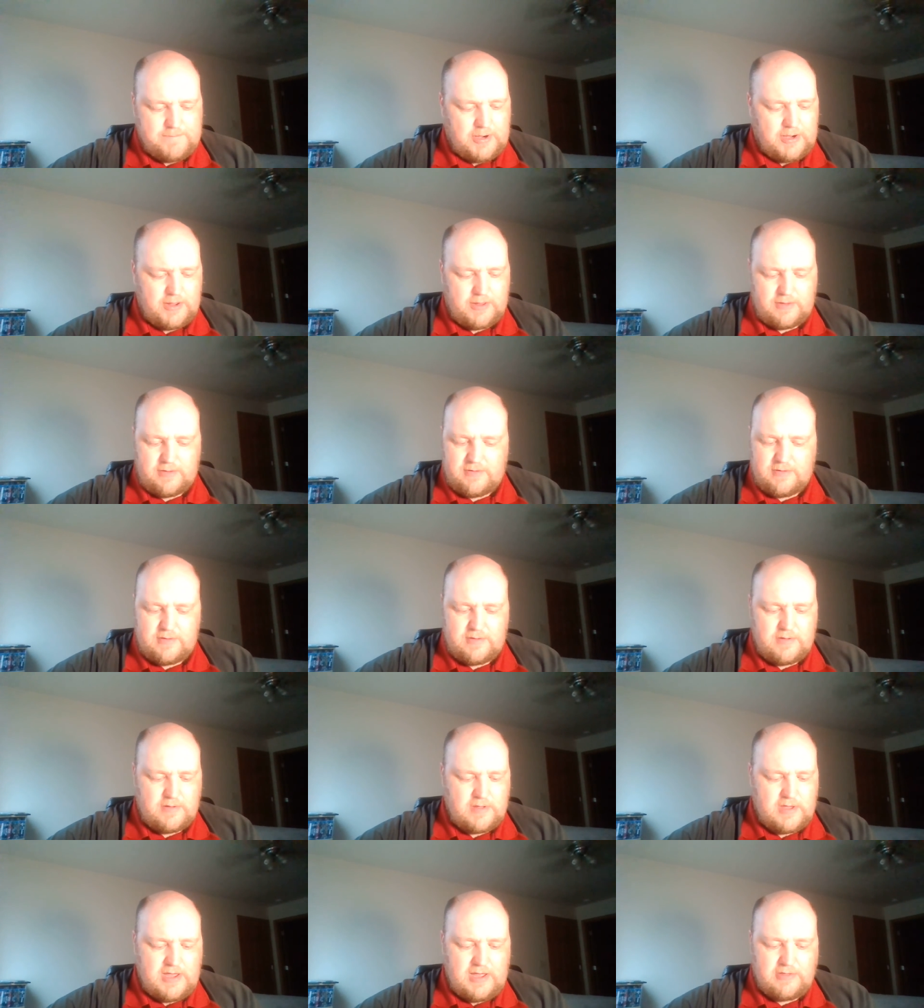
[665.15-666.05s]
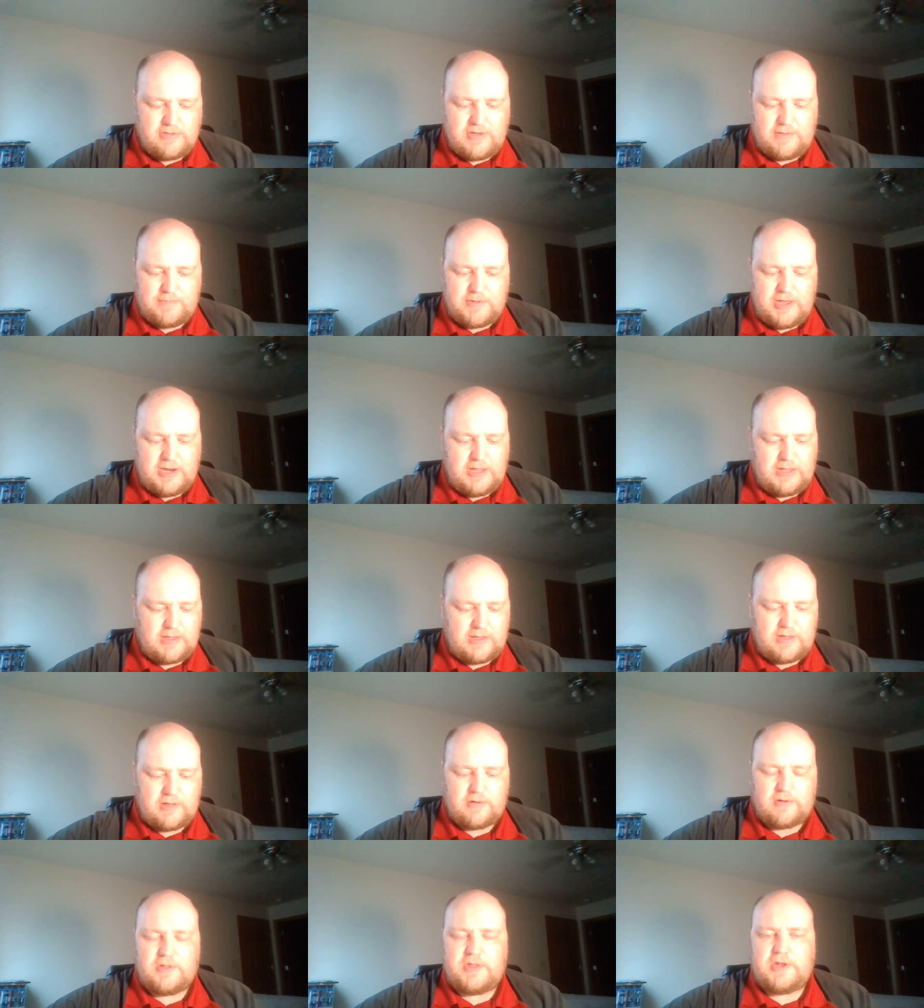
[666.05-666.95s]
but he ends up getting
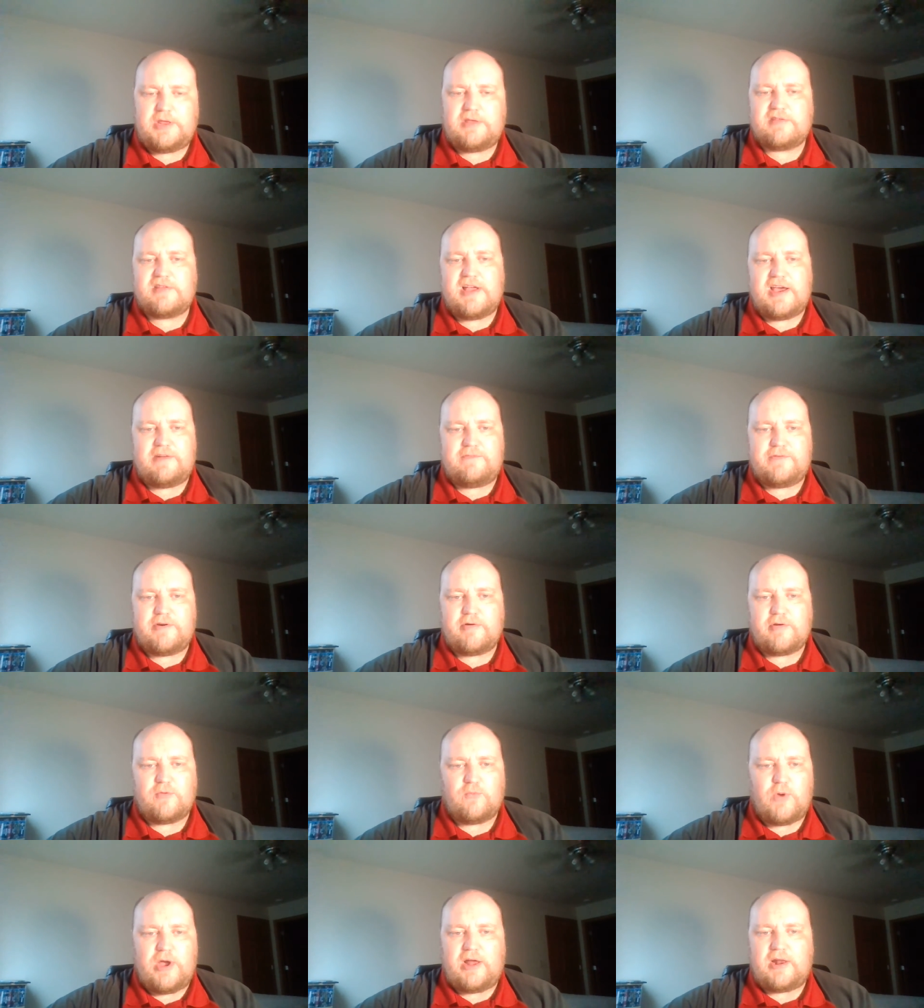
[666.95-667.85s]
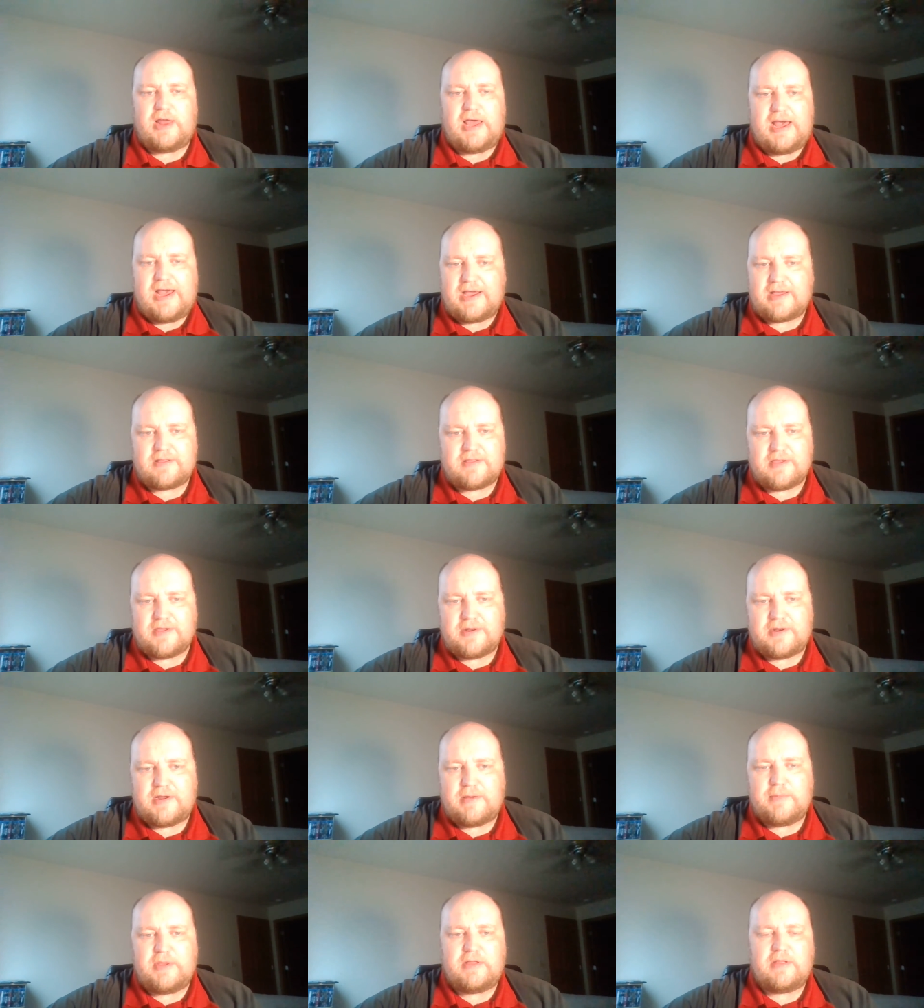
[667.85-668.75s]
killed, and he's not very well
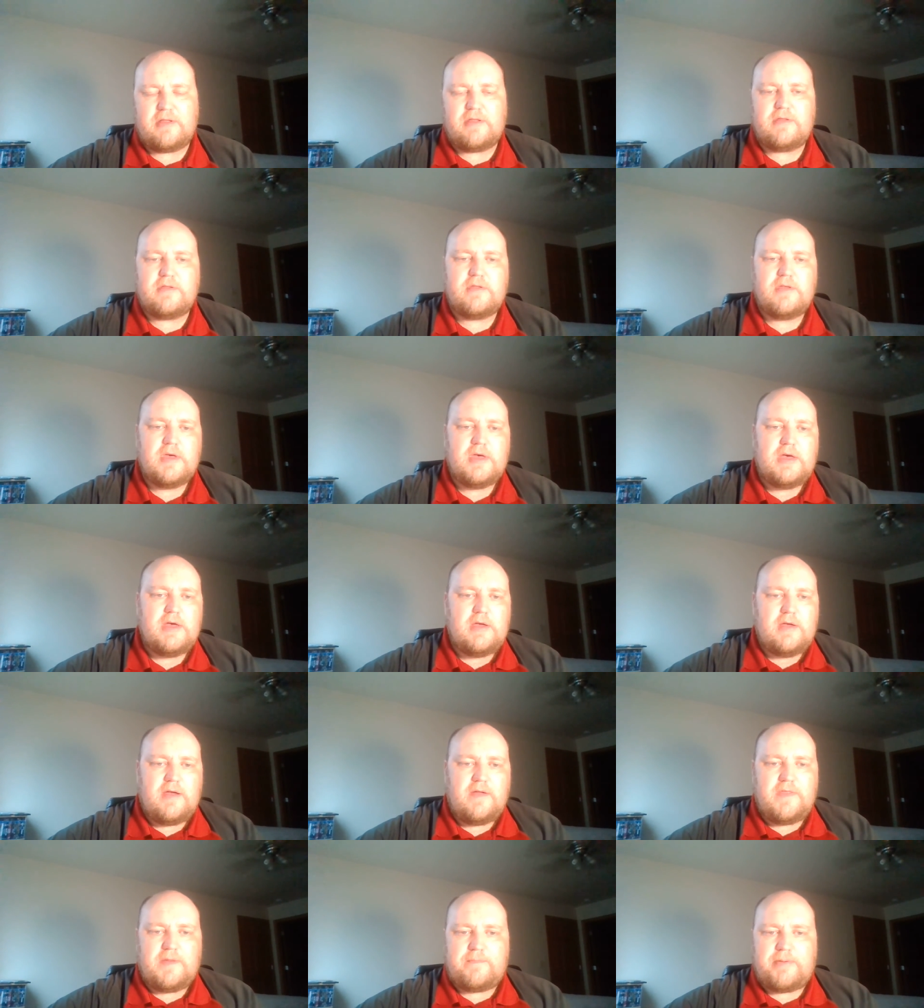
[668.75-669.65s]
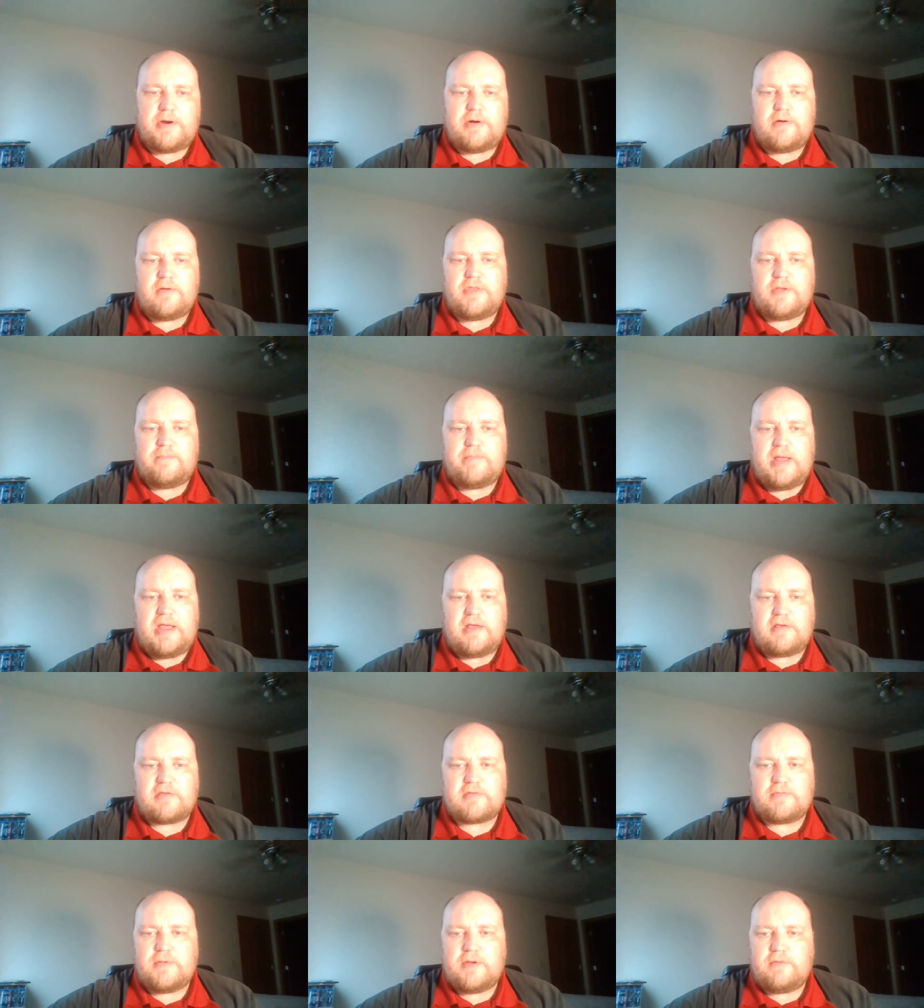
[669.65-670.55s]
acted. I mean, in the part in the
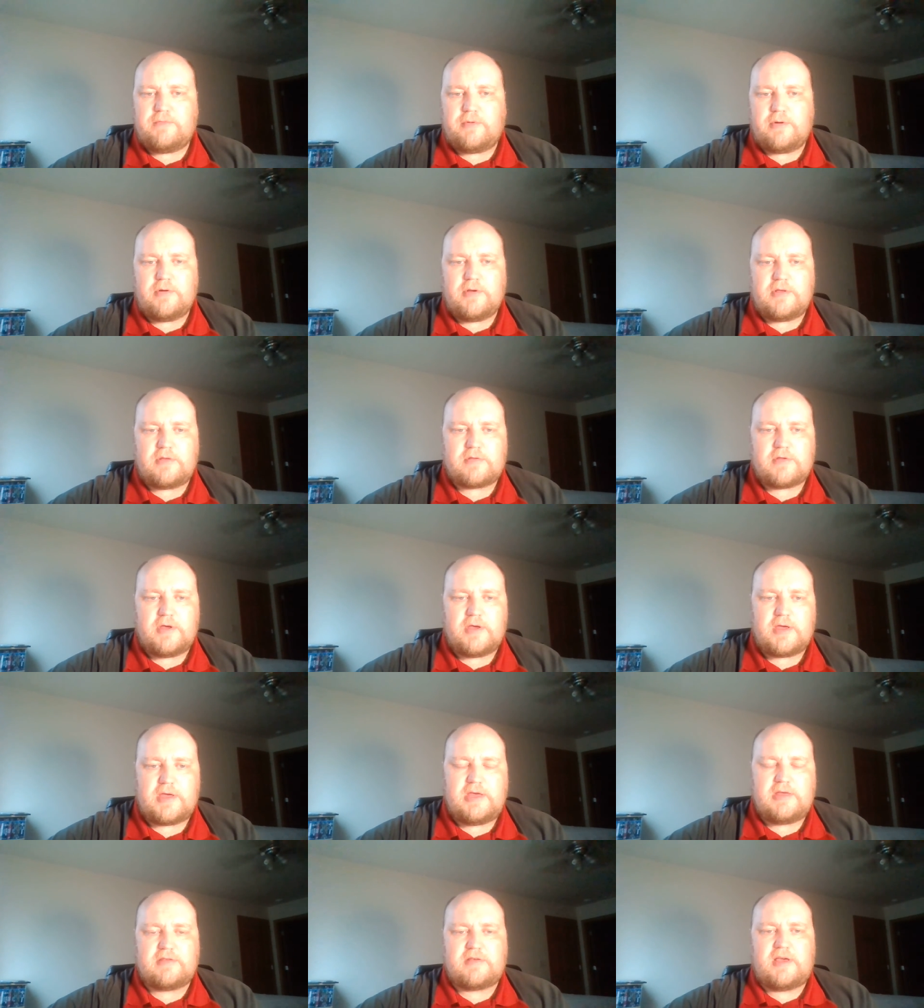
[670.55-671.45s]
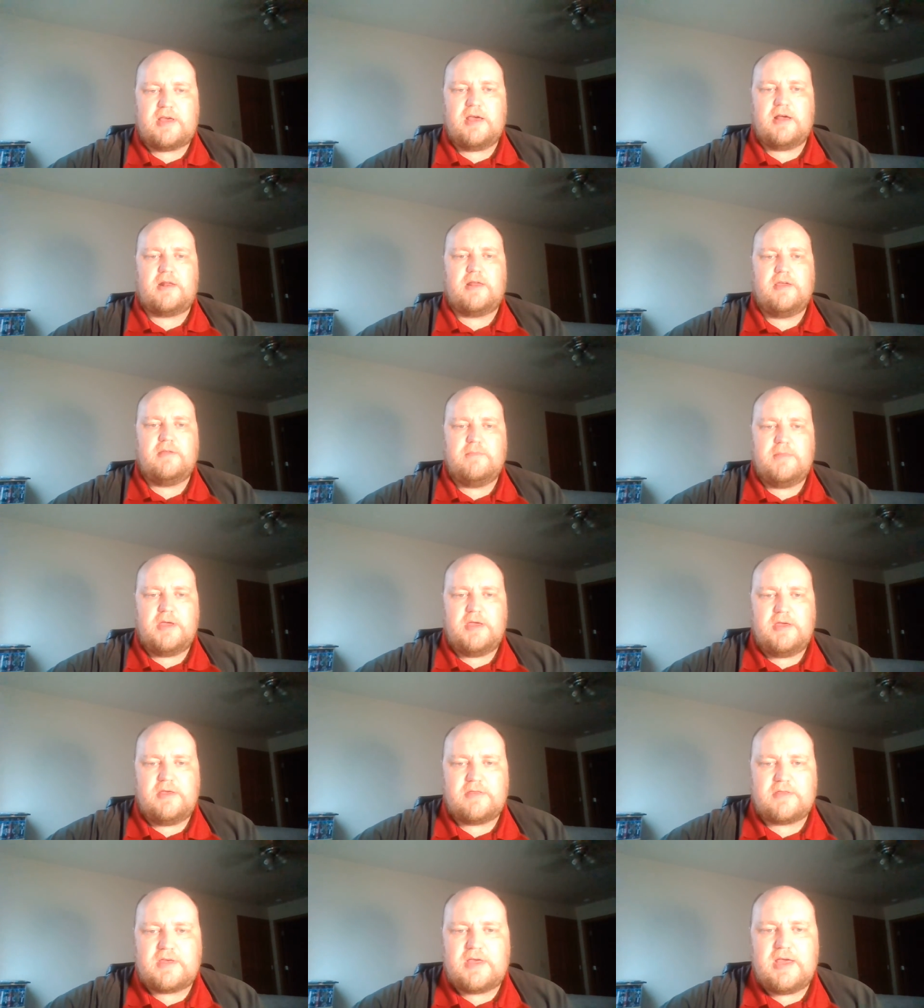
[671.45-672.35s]
basement where he's like, "He's killing
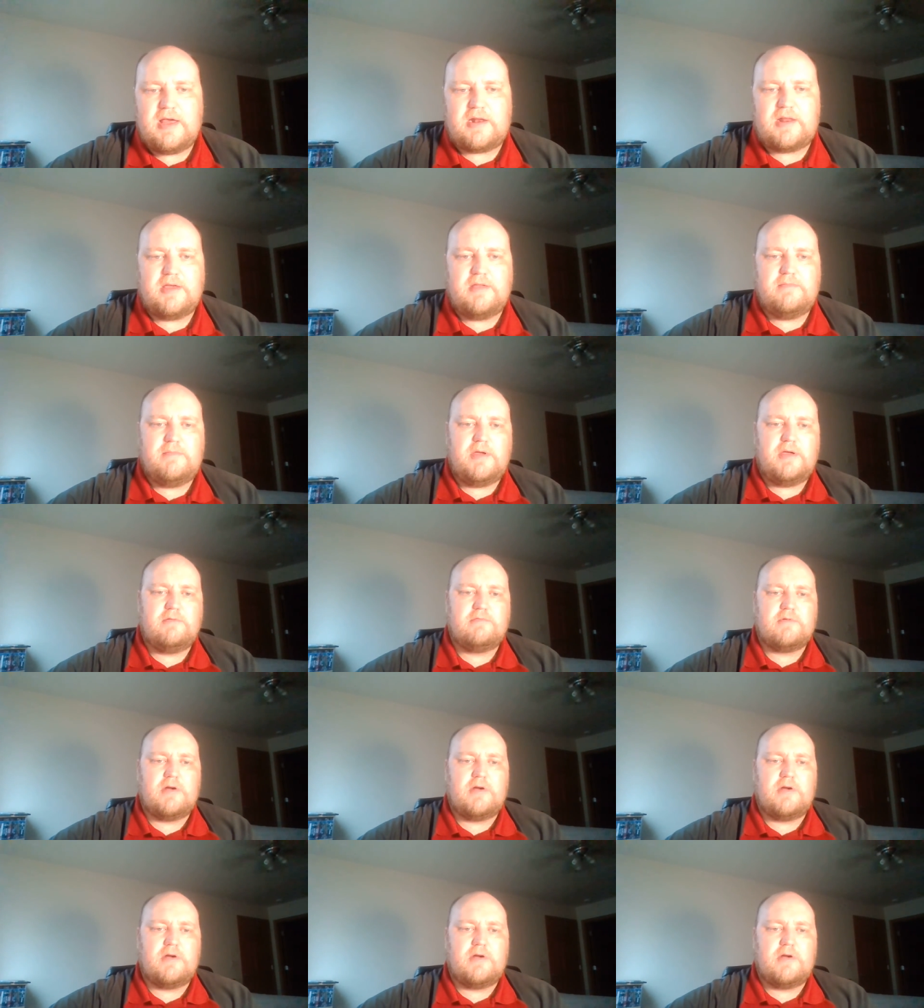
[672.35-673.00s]
me! He's killing me!